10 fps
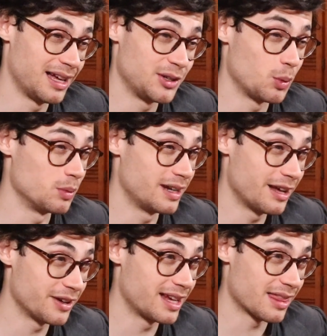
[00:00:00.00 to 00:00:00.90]
and will
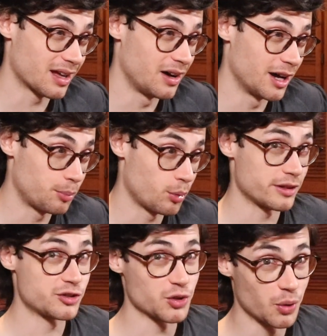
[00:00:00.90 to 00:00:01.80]
never get the hype
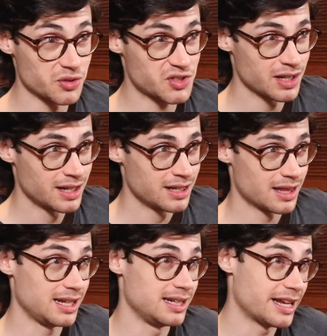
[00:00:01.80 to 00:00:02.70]
with Jaws,
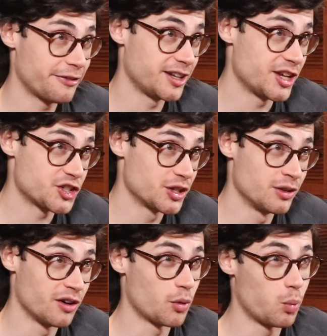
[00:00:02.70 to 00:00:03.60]
the
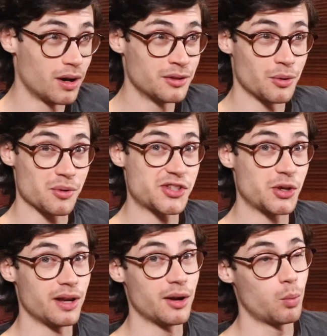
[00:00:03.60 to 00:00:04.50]
definition of a one or
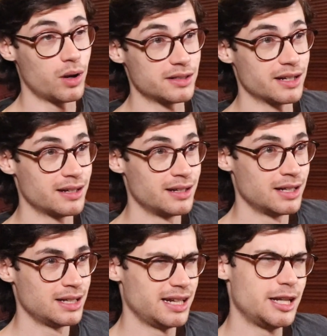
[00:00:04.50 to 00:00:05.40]
two hit wonder,
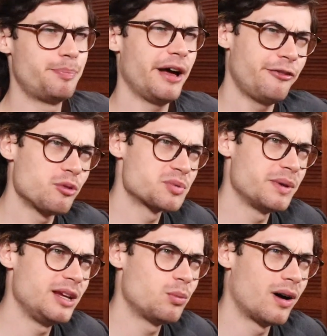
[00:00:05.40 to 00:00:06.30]
and it baffles
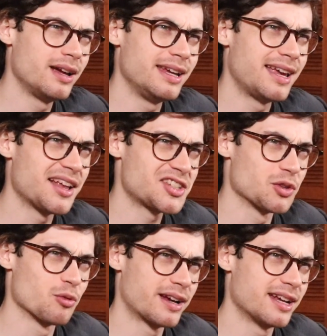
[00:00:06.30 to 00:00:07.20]
me why he gets
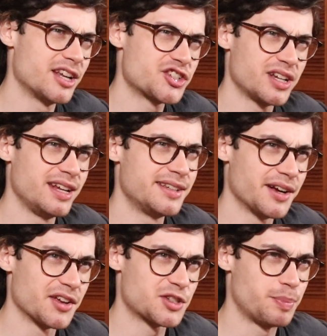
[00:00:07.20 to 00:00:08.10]
the recognition he
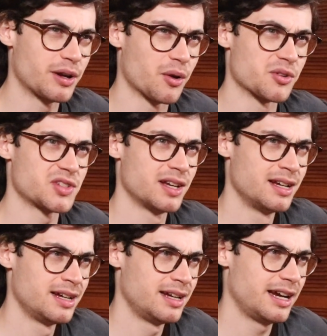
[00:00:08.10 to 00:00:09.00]
does, because
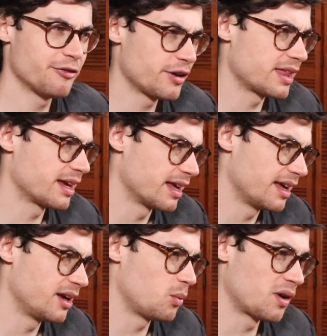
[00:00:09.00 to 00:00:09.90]
everything
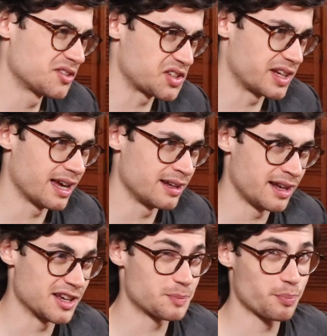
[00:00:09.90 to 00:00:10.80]
here, once again,
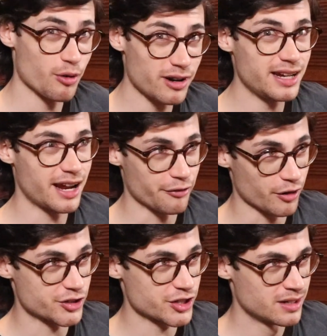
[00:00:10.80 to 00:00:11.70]
is pretty
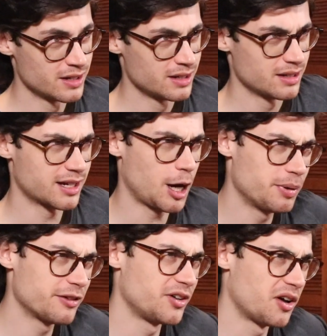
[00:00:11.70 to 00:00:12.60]
average. A
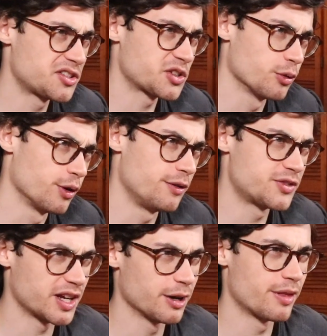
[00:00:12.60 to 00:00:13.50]
couple of nice
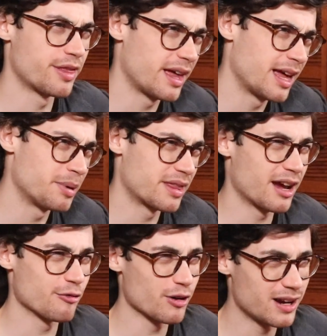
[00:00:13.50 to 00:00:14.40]
grooves here and there, but
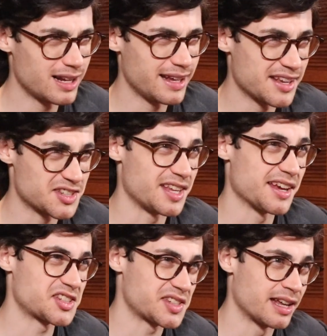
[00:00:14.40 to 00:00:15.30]
that really is the
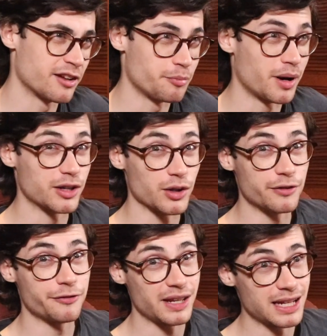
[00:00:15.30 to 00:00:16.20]
extent of my
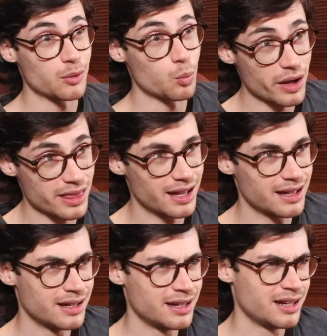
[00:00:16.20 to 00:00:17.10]
good feeling with
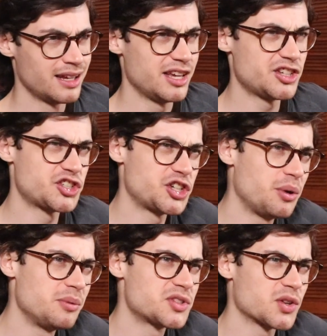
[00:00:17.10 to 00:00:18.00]
it. His
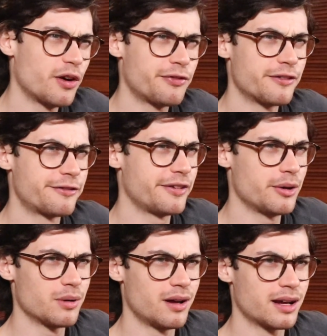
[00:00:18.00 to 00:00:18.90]
tunes often
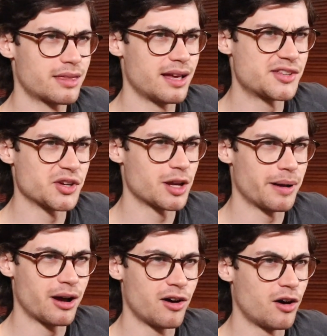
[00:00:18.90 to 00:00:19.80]
feel like they took
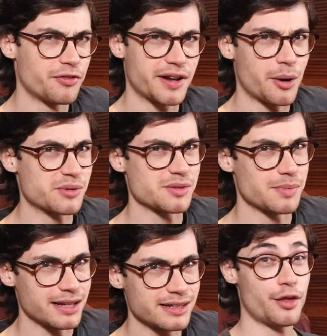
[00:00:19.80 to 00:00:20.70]
about half an hour to
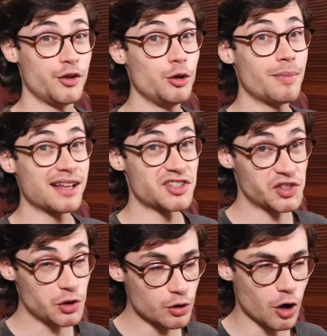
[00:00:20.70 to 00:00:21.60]
make. The new Mad
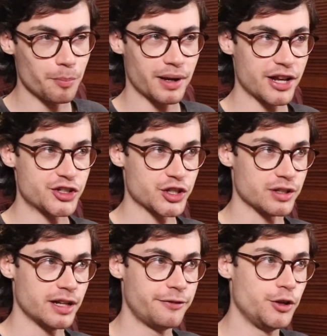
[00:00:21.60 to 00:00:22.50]
Zoo
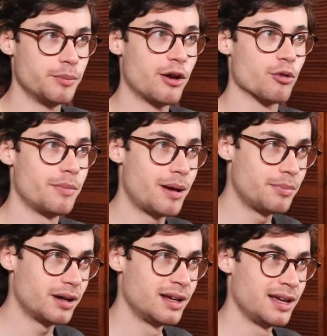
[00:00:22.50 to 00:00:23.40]
compilation, if you may
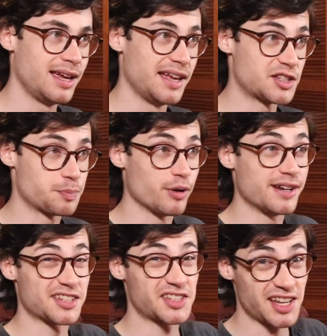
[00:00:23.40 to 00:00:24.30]
remember, its
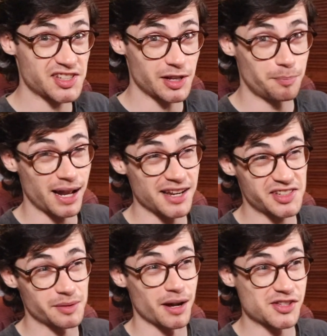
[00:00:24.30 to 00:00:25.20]
predecessor
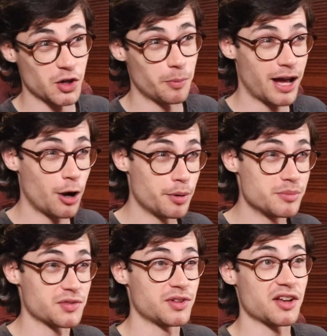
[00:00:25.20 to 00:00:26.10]
placed in my top
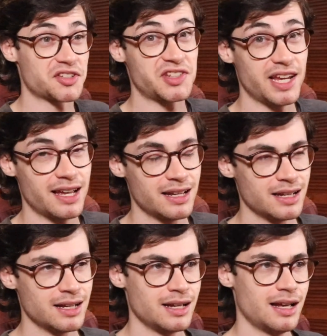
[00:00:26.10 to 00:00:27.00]
albums of last year,
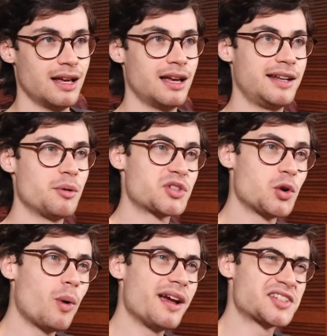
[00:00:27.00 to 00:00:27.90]
and it was
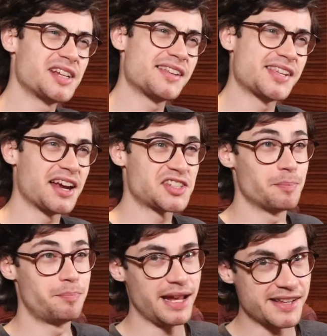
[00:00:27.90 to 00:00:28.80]
always going to take
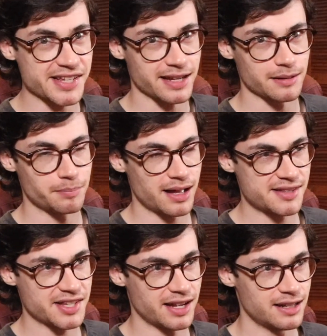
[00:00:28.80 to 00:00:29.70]
some beating, but